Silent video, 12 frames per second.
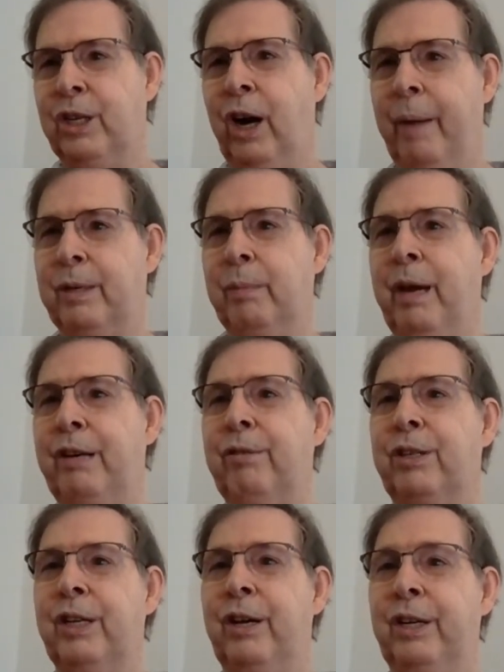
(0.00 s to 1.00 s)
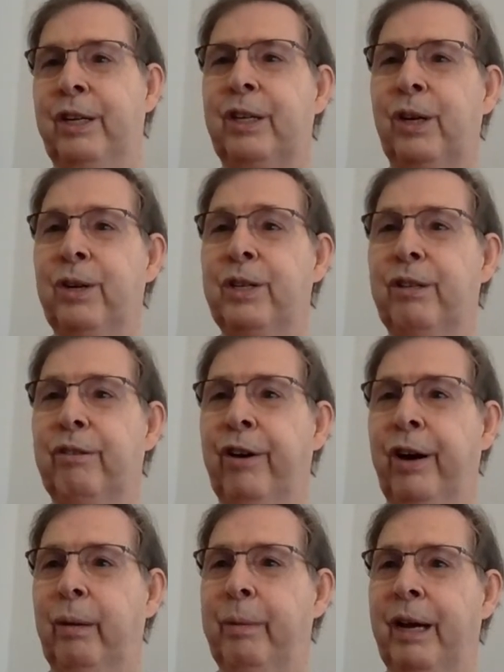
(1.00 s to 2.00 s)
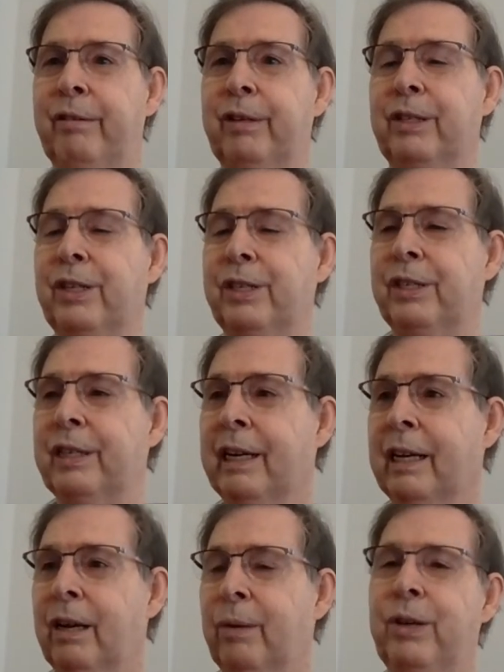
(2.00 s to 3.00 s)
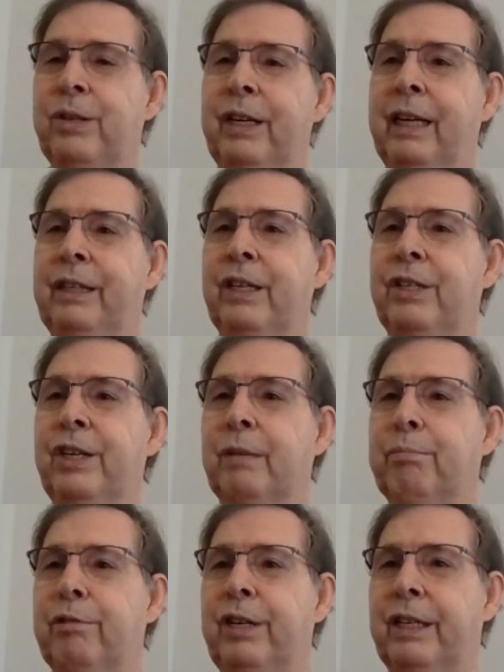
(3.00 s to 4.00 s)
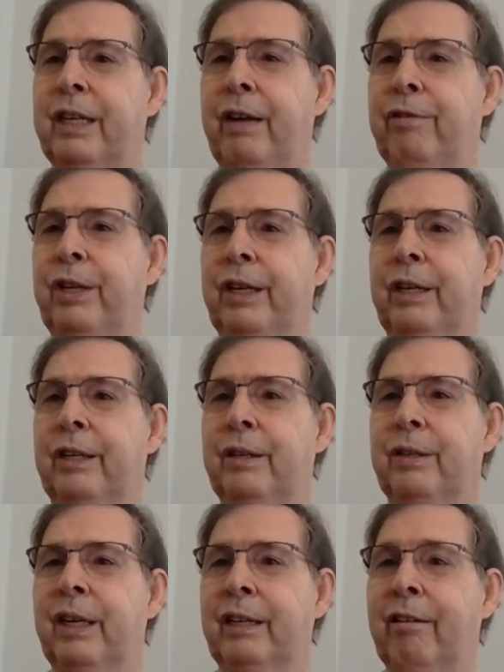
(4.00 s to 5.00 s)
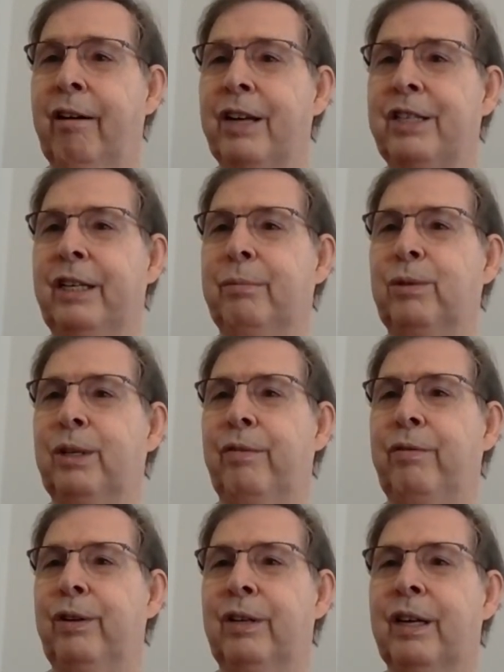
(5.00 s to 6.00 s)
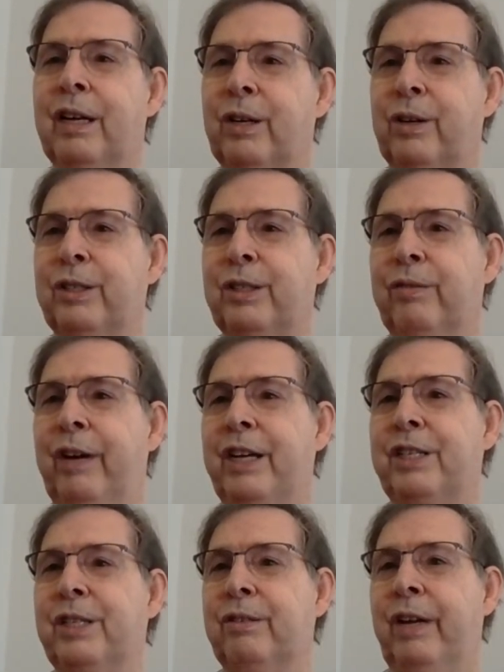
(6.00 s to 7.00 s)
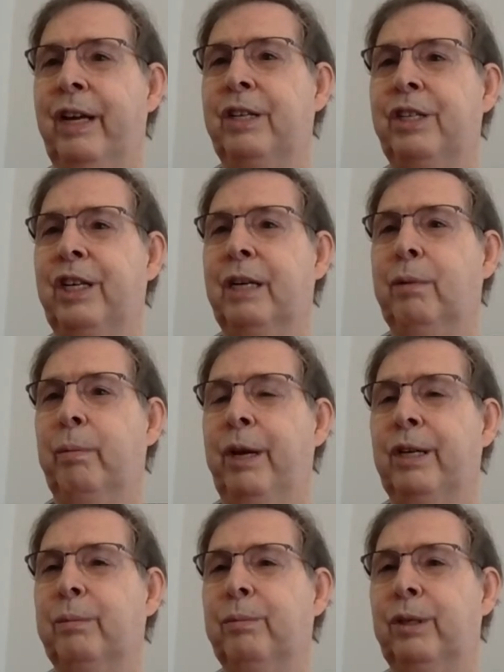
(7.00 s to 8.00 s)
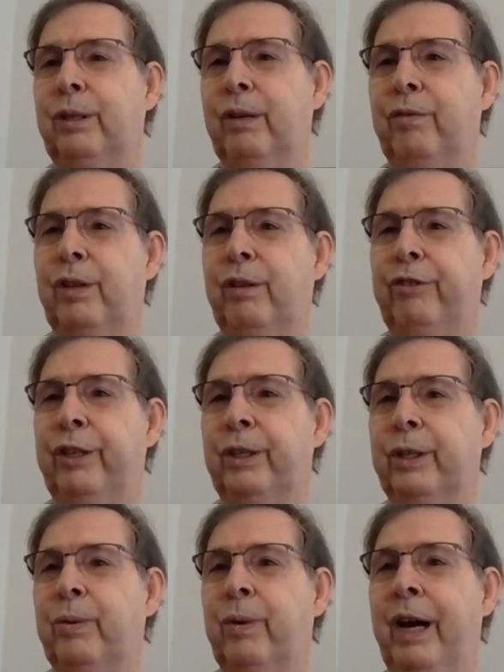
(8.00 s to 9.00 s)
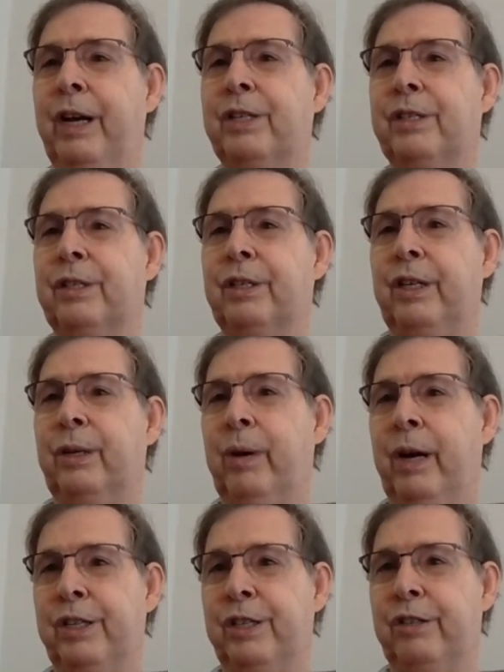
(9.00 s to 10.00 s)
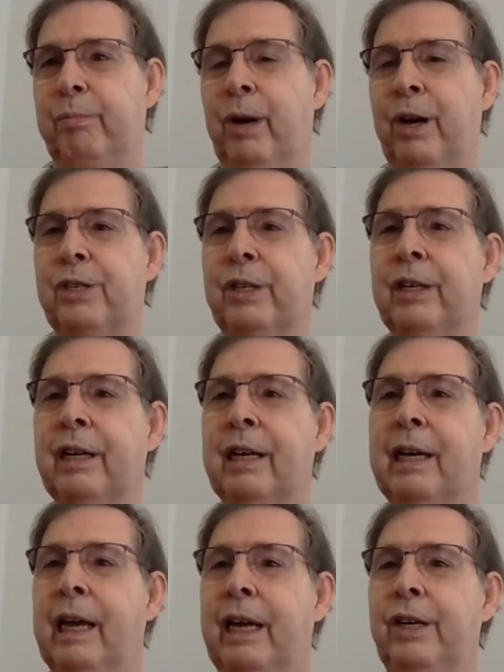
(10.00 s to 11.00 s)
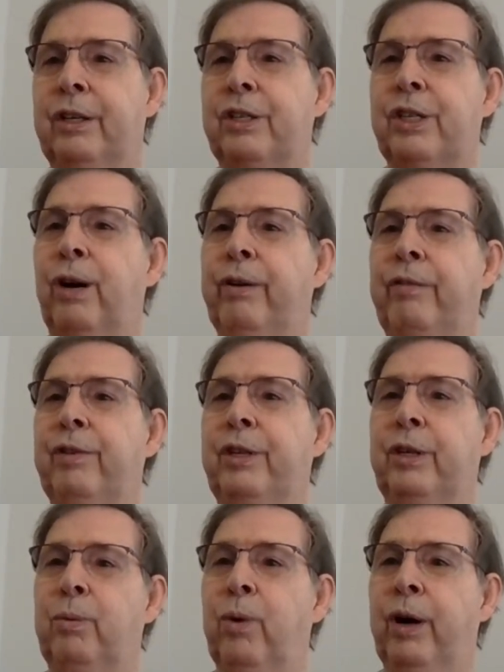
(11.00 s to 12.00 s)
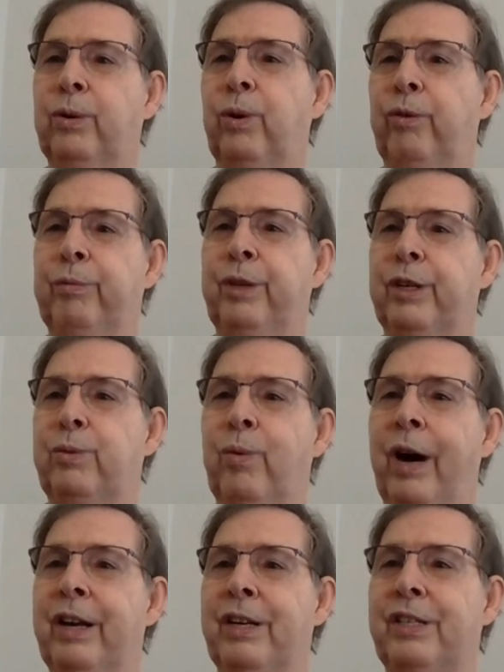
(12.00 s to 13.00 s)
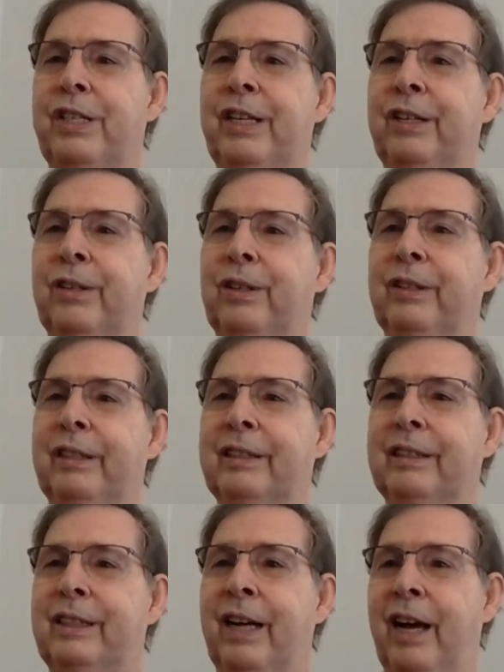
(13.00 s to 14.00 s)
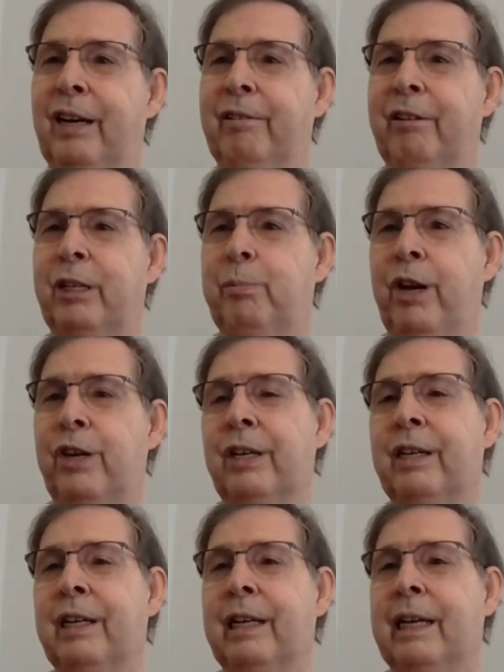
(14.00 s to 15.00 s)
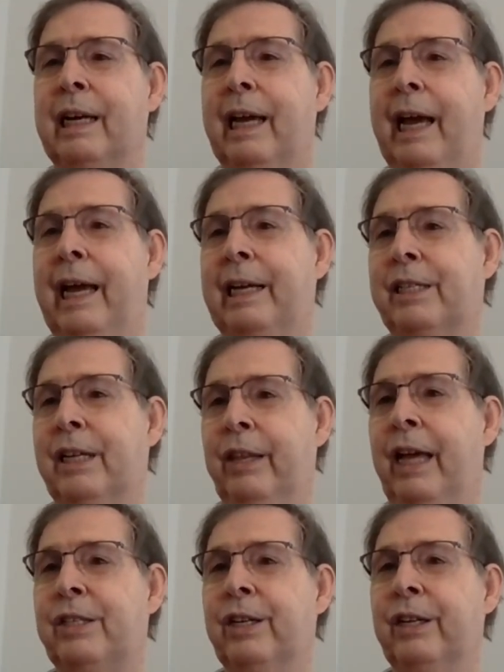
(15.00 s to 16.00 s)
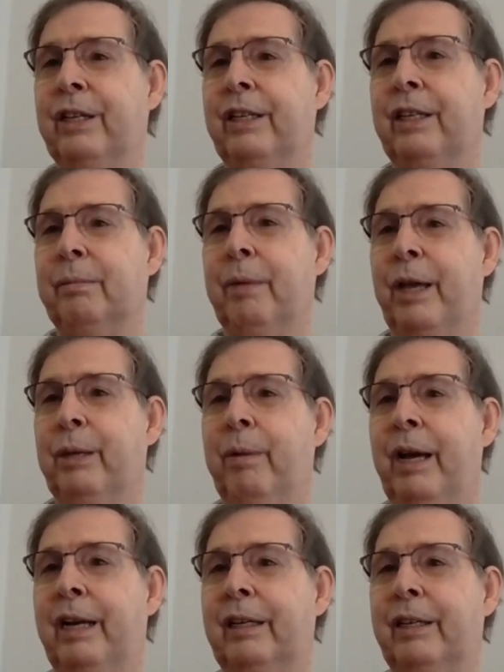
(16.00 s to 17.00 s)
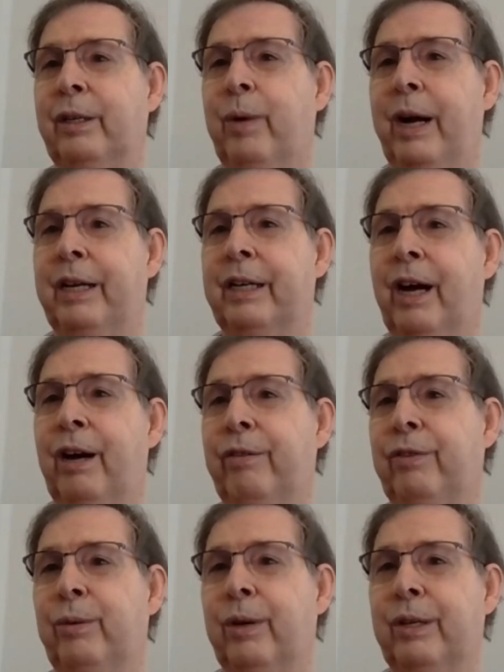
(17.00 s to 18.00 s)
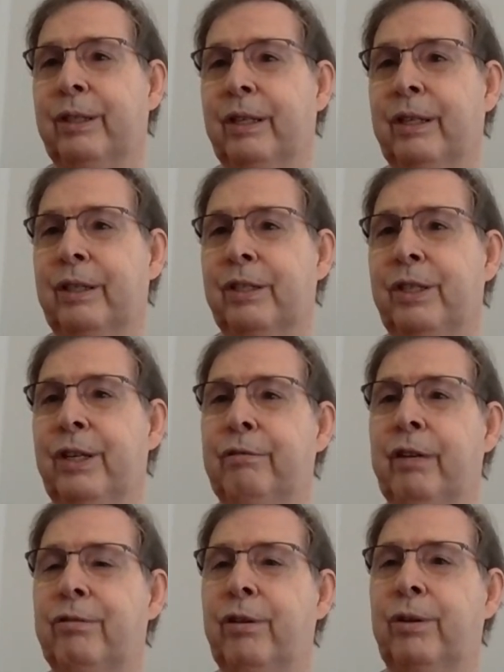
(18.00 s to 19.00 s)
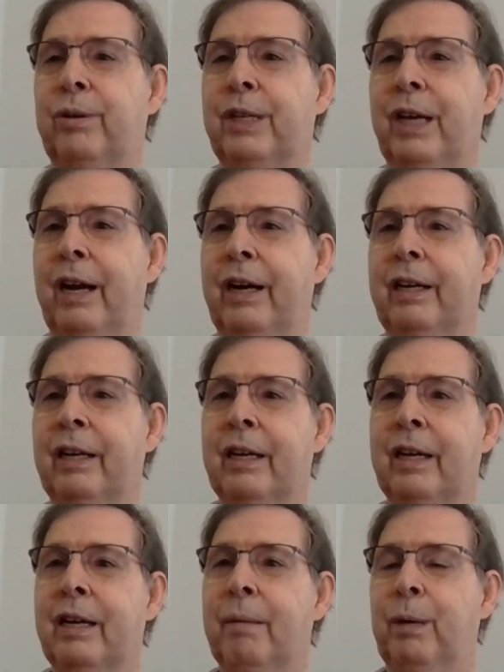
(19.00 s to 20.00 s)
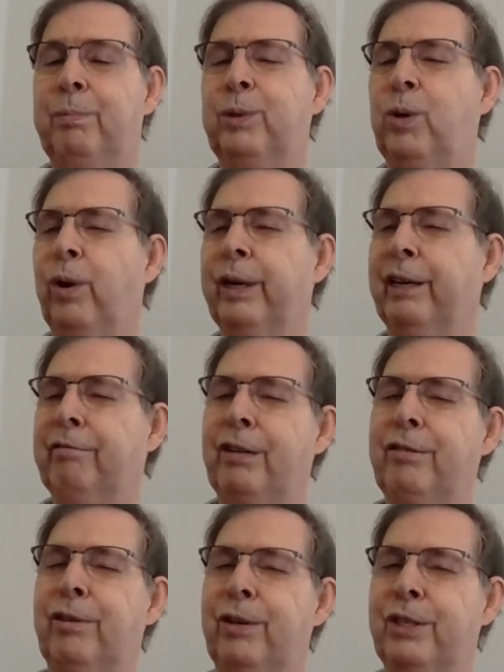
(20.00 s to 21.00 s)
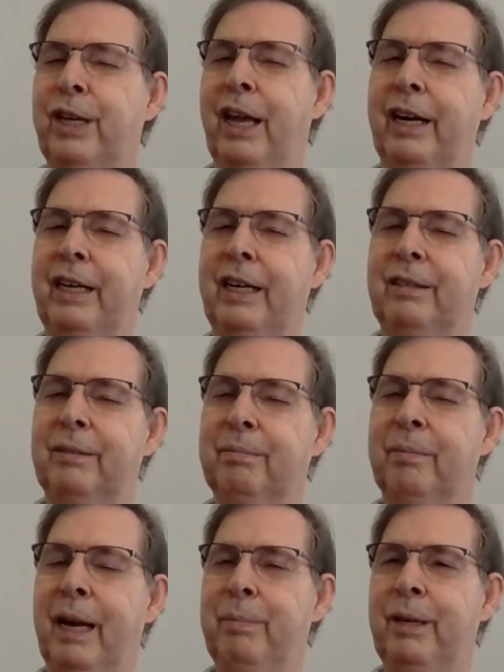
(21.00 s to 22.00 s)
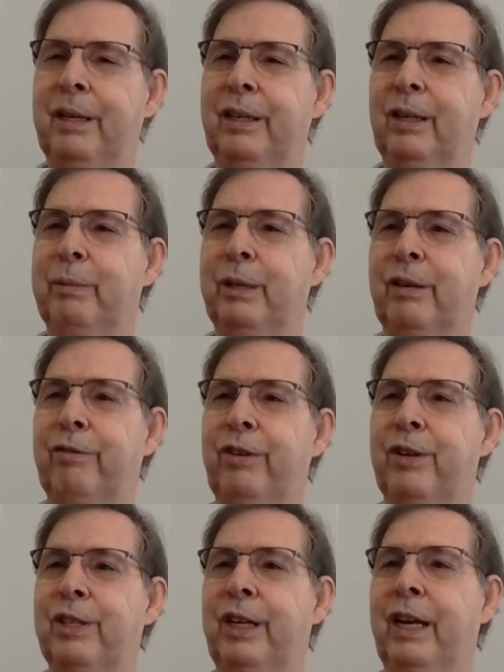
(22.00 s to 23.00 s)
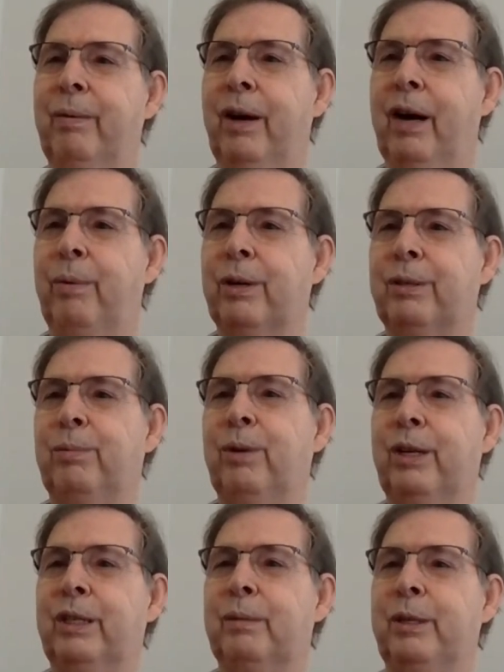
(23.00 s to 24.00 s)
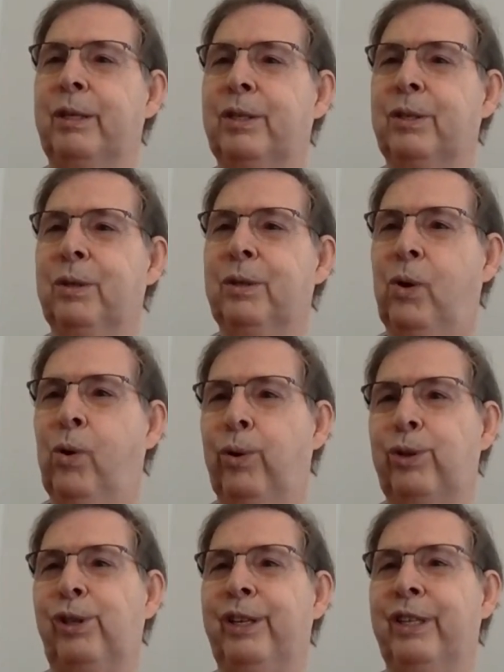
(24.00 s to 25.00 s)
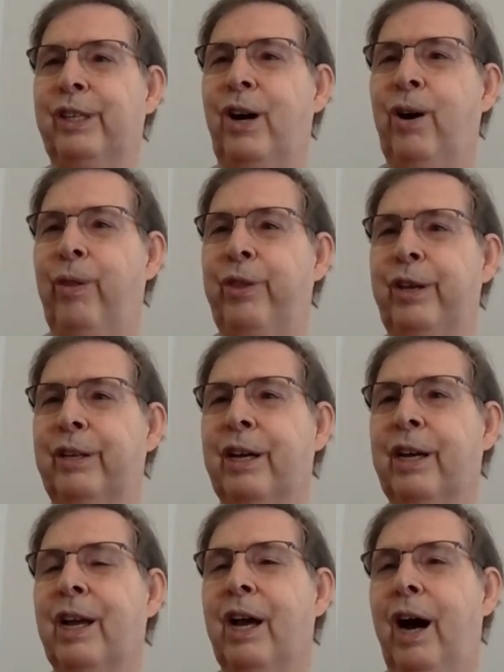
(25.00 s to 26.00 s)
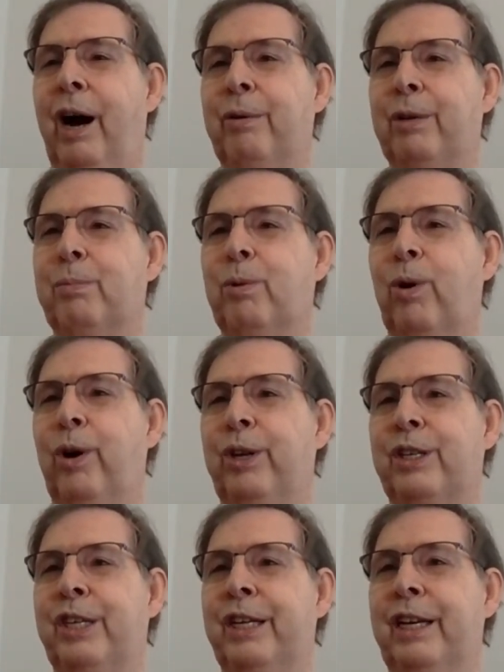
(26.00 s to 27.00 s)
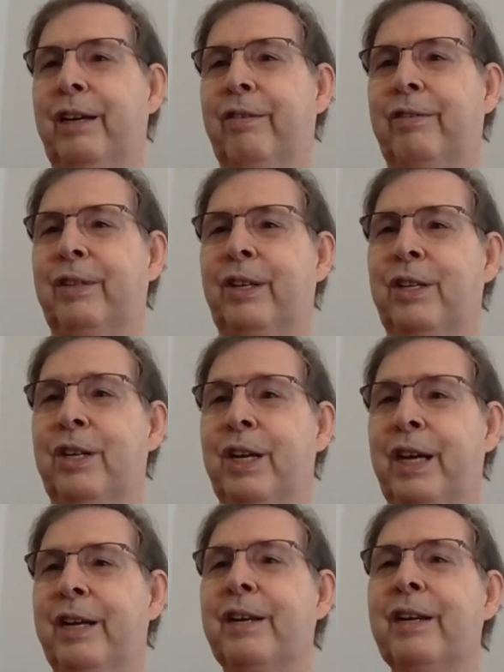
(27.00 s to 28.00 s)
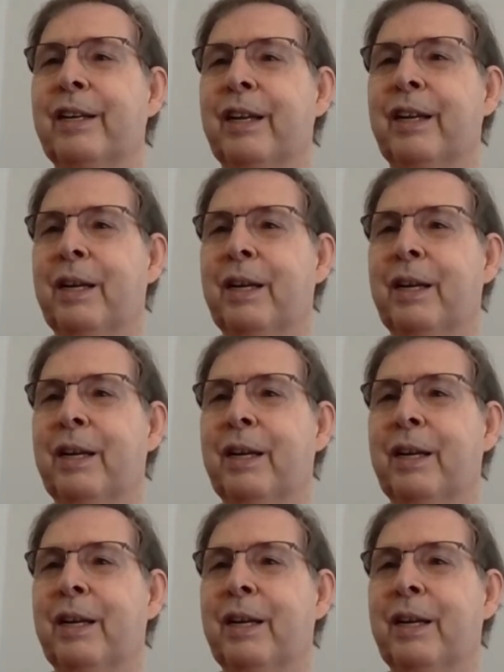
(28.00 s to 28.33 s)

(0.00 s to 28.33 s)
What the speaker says: time symmetric, so it includes the final boundary condition. Once you get this, you can predict everything. The Lagrangian will give you conservation of energy and momentum. It'll give you the field equations and the equations of motion. And you can solve everything you want, all from this one single scalar expression. And so that certainly is mathematically the way to go if you want to consider retrocausality. But calling it retrocausality may be a little bit confusing anyway. I wasn't wanting to be too causal in the whole thing. I was more just thinking of that you need